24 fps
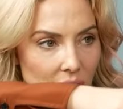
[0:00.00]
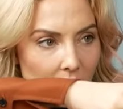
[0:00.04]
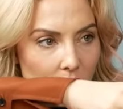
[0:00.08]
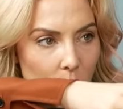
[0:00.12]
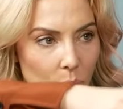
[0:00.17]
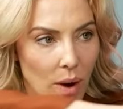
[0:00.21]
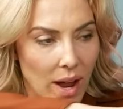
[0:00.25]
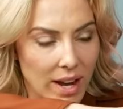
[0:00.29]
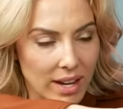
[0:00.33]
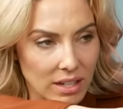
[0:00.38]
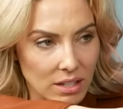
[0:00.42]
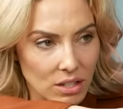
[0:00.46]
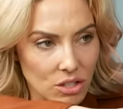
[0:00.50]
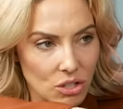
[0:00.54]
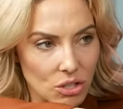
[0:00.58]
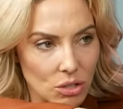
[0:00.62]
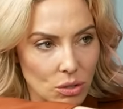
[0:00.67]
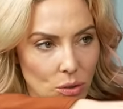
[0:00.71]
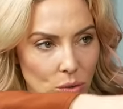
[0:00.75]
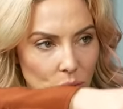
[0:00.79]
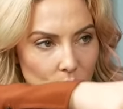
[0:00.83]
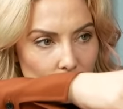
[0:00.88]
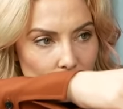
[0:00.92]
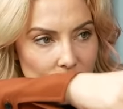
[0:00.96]
I went
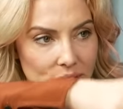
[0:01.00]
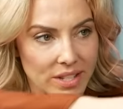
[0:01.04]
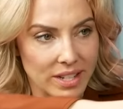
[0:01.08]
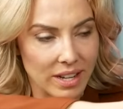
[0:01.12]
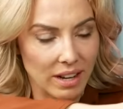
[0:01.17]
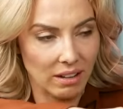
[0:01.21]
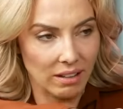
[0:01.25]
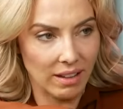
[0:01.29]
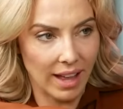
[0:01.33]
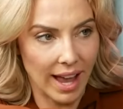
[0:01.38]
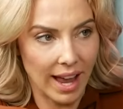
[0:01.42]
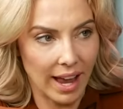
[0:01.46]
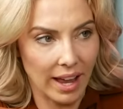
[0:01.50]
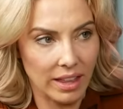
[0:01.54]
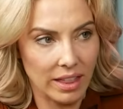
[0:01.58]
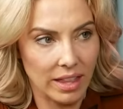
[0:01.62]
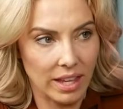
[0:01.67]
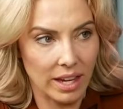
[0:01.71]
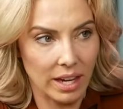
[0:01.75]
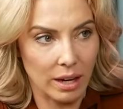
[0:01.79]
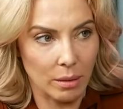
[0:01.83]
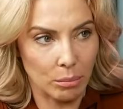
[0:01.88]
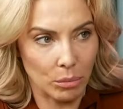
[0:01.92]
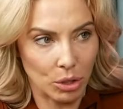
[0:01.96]
into UCLA,
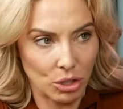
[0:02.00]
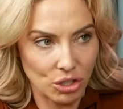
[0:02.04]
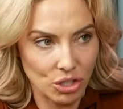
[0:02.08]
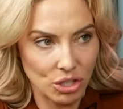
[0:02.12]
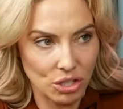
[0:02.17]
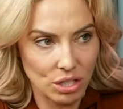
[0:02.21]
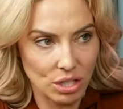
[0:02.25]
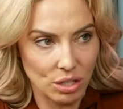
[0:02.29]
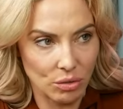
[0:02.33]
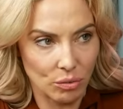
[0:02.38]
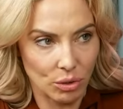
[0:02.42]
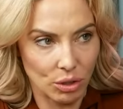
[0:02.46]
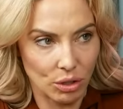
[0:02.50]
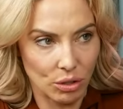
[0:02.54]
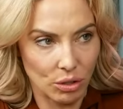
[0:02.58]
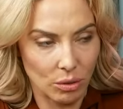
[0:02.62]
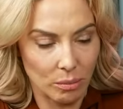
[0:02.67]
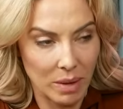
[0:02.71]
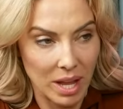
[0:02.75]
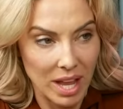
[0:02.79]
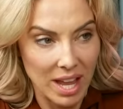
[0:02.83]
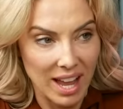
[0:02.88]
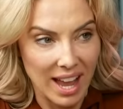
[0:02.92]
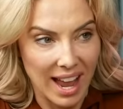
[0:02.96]
the emergency
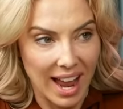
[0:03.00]
room,